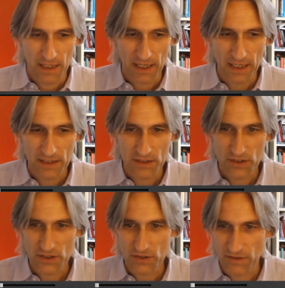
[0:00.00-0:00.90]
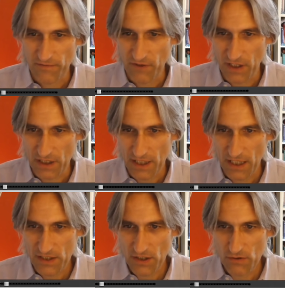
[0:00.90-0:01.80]
And the
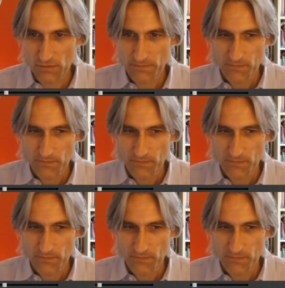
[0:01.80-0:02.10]
fianchetto